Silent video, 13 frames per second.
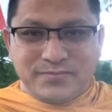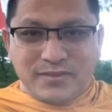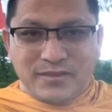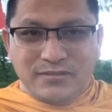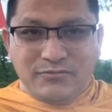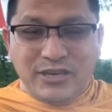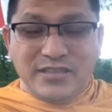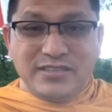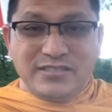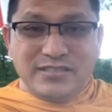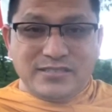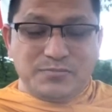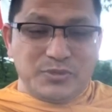When
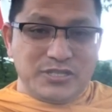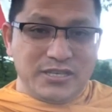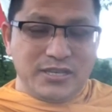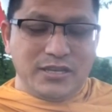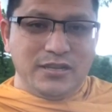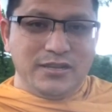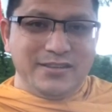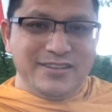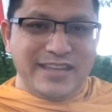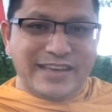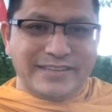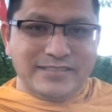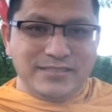this is particularly
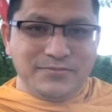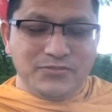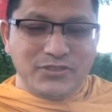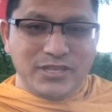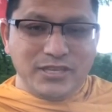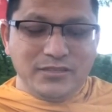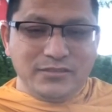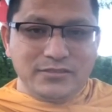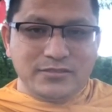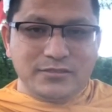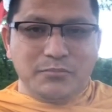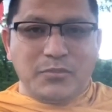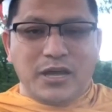negative things,
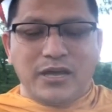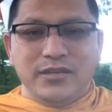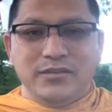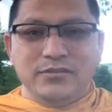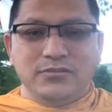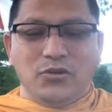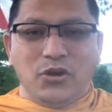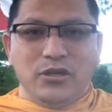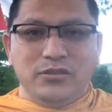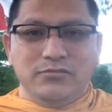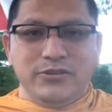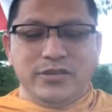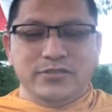the mind
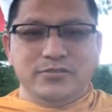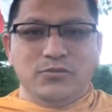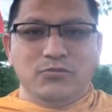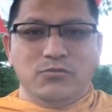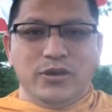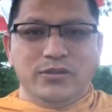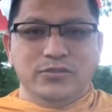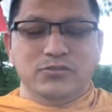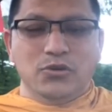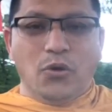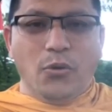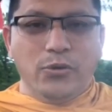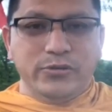always want to
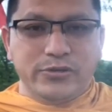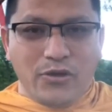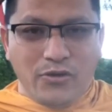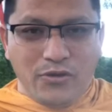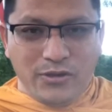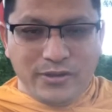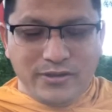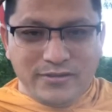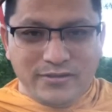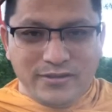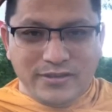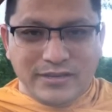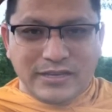hold on,
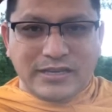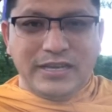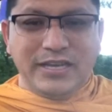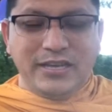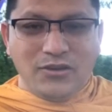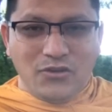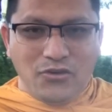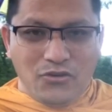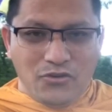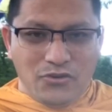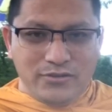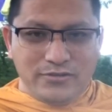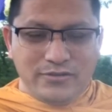cling
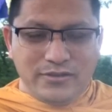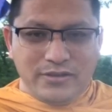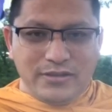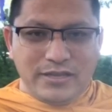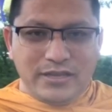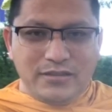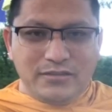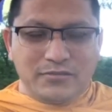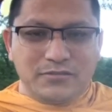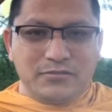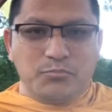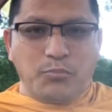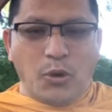on, and
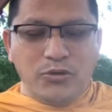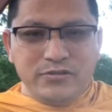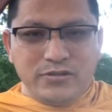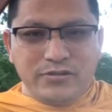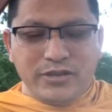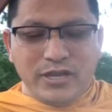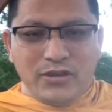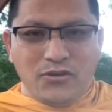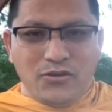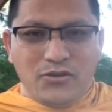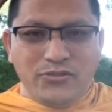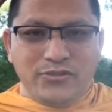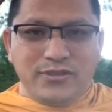pondering
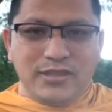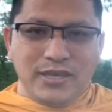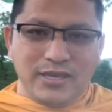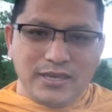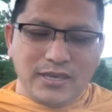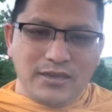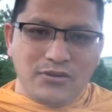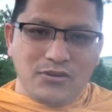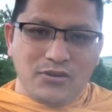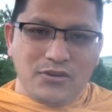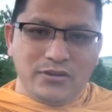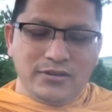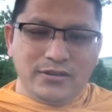on, thinking
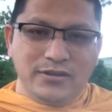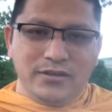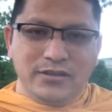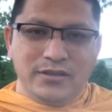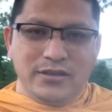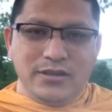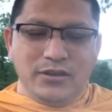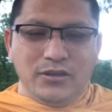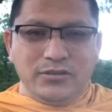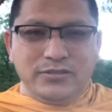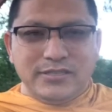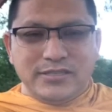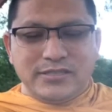on,
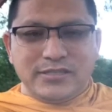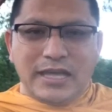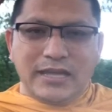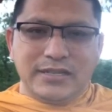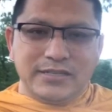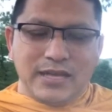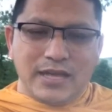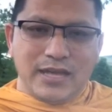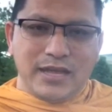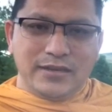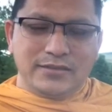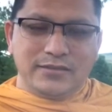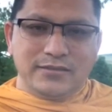this and
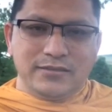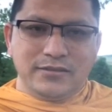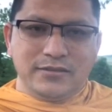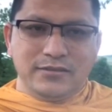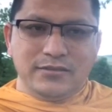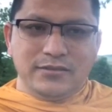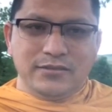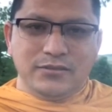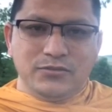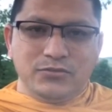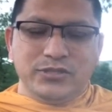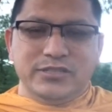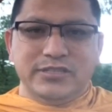that.
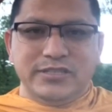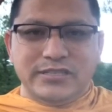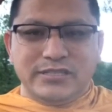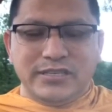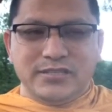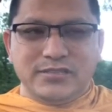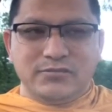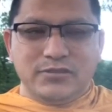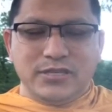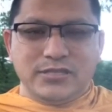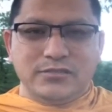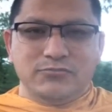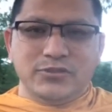Wish this is
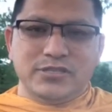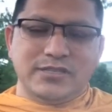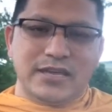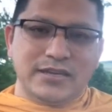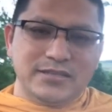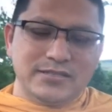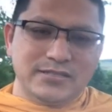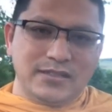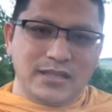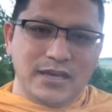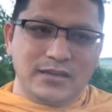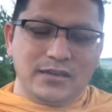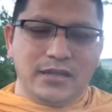this, wish that is
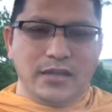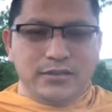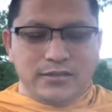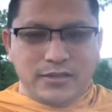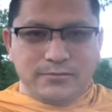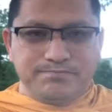that, like that.